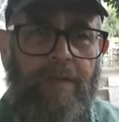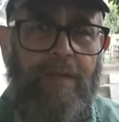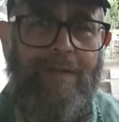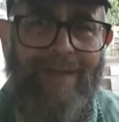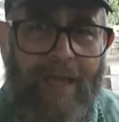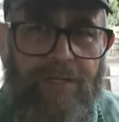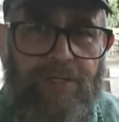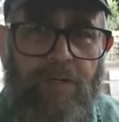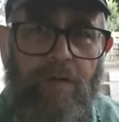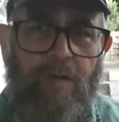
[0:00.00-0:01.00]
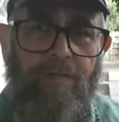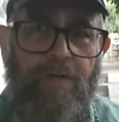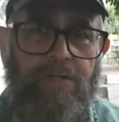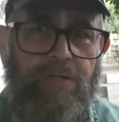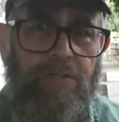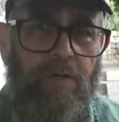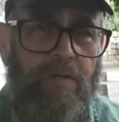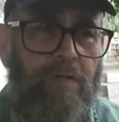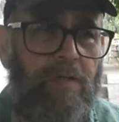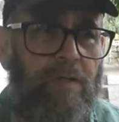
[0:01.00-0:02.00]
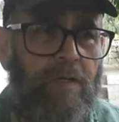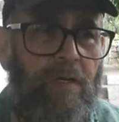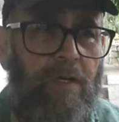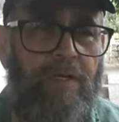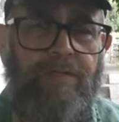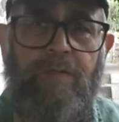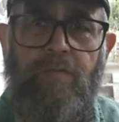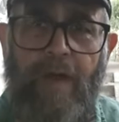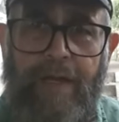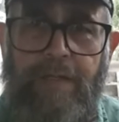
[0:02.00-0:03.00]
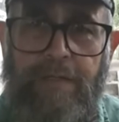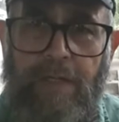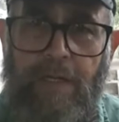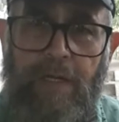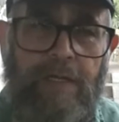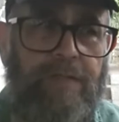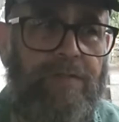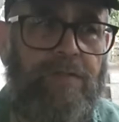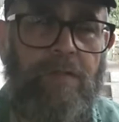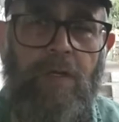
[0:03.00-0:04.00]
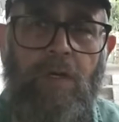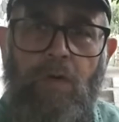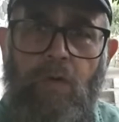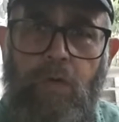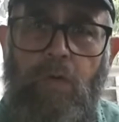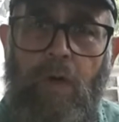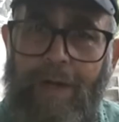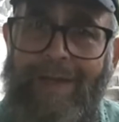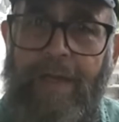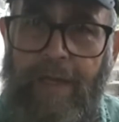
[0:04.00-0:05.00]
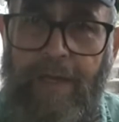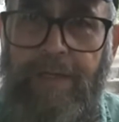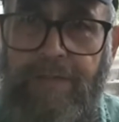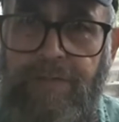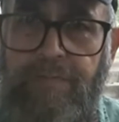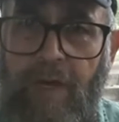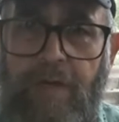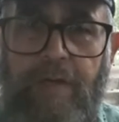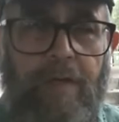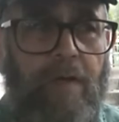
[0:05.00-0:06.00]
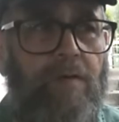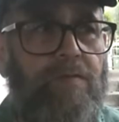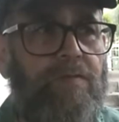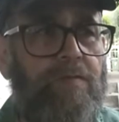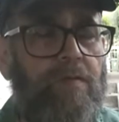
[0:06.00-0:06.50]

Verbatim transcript: The nature of Rosh Hashanah is to recognize who our king is, Malchios.